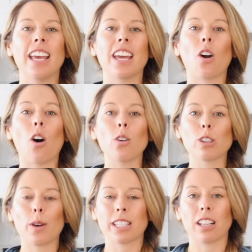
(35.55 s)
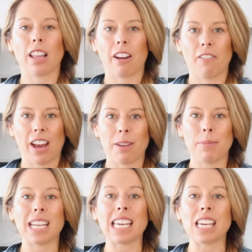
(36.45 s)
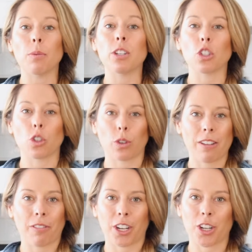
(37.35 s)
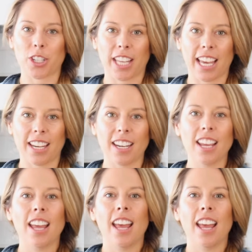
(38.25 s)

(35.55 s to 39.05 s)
It also has a lot of vitamin E, which is great for your skin.